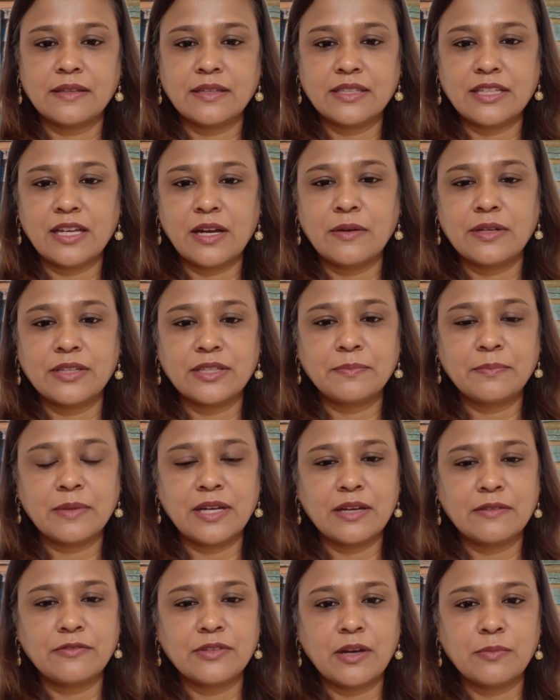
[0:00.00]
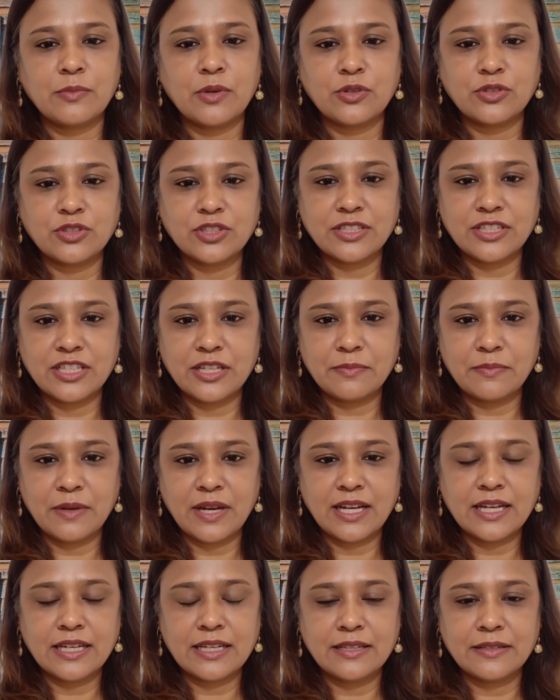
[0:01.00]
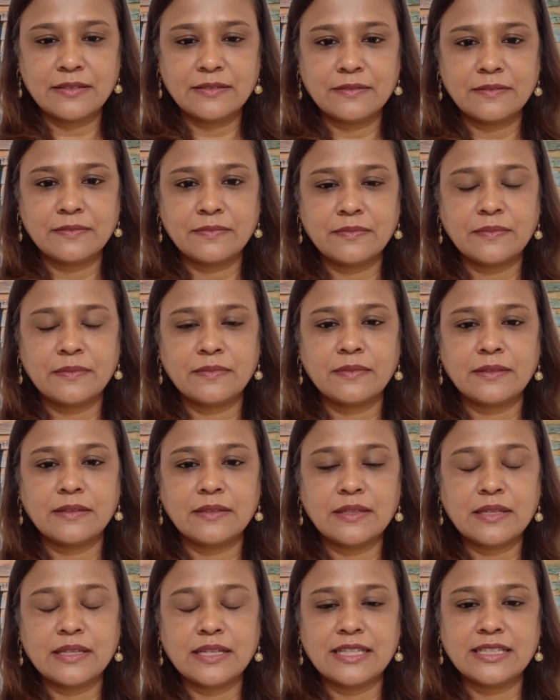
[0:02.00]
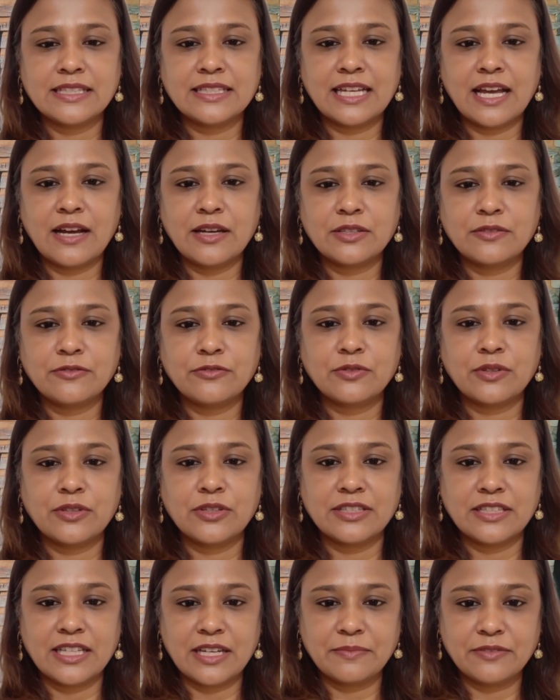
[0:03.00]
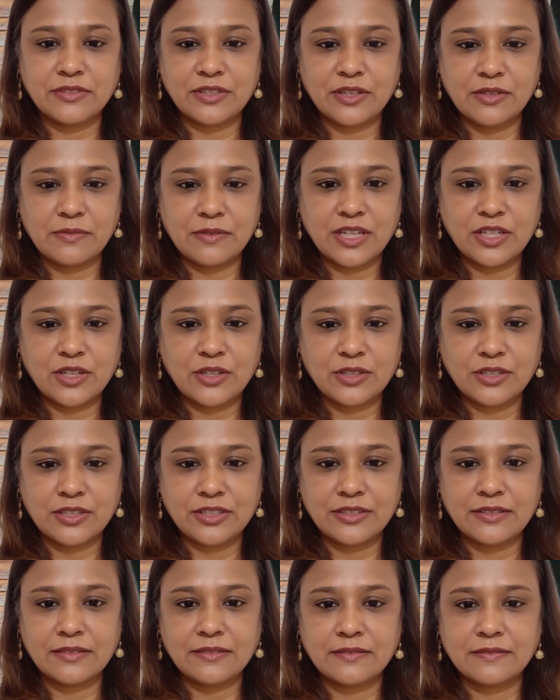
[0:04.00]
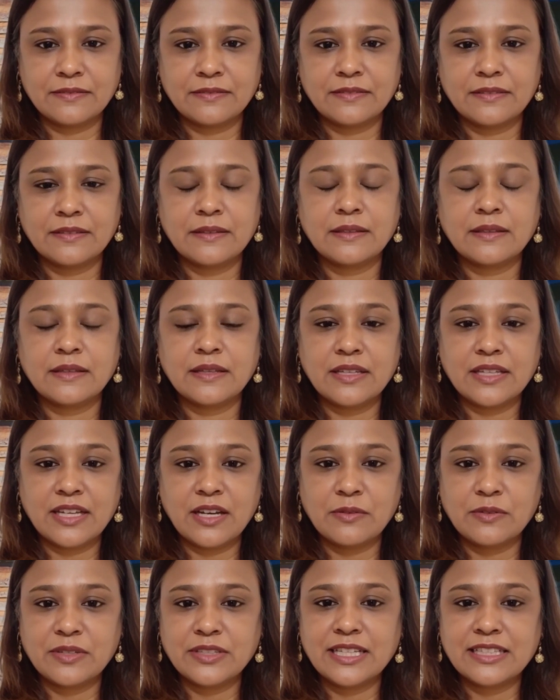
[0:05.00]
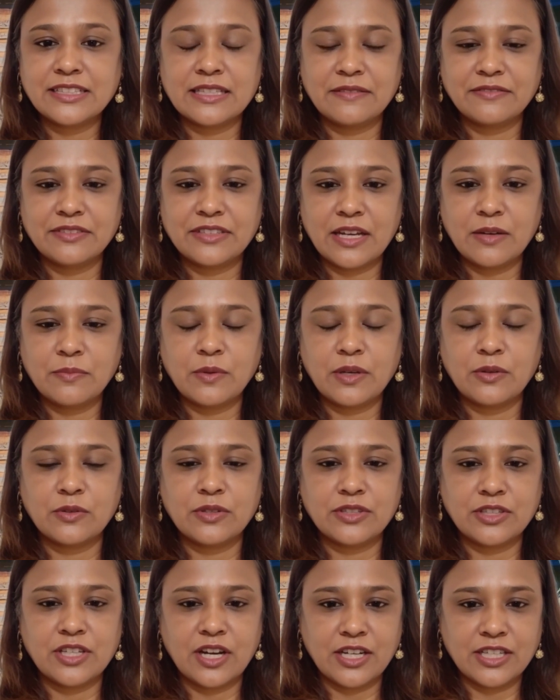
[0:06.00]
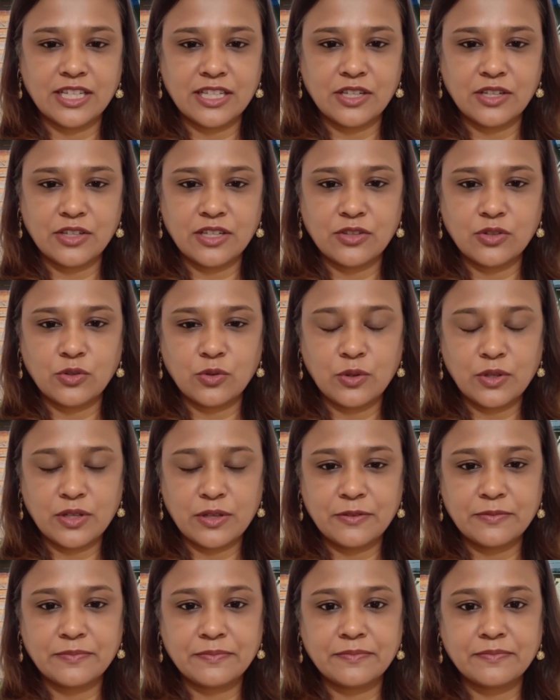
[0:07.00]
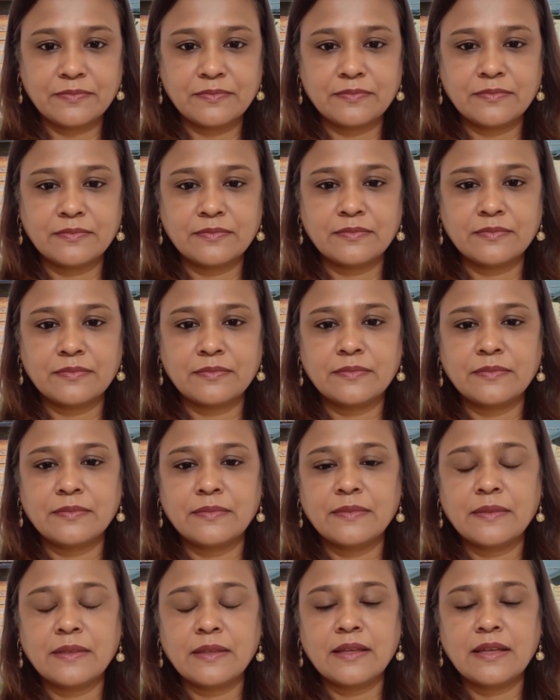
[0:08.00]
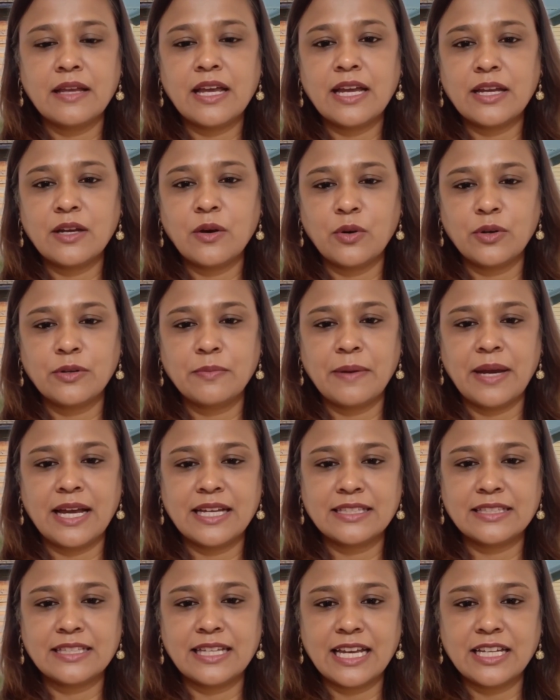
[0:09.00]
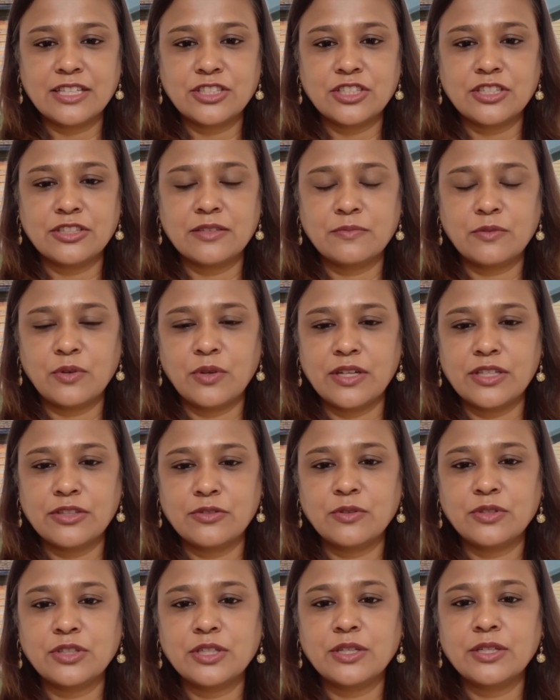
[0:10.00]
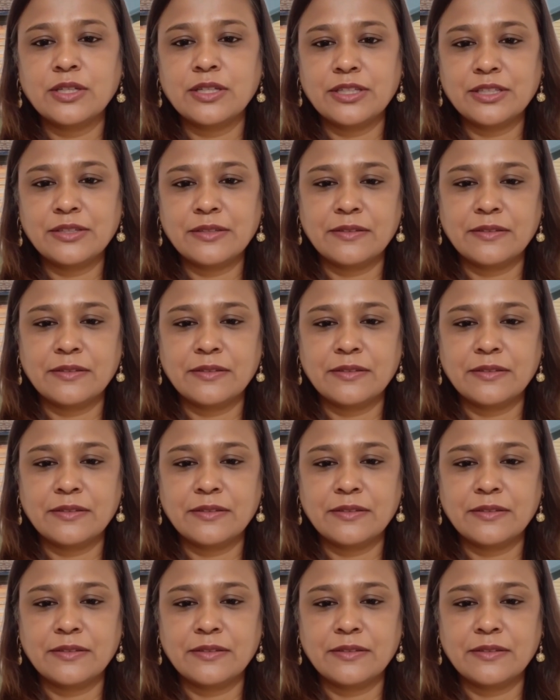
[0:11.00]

There was a bit of commotion nearby. The sound of footsteps could be heard. It was as if someone was knocking on a door. An old man's anxious voice was heard.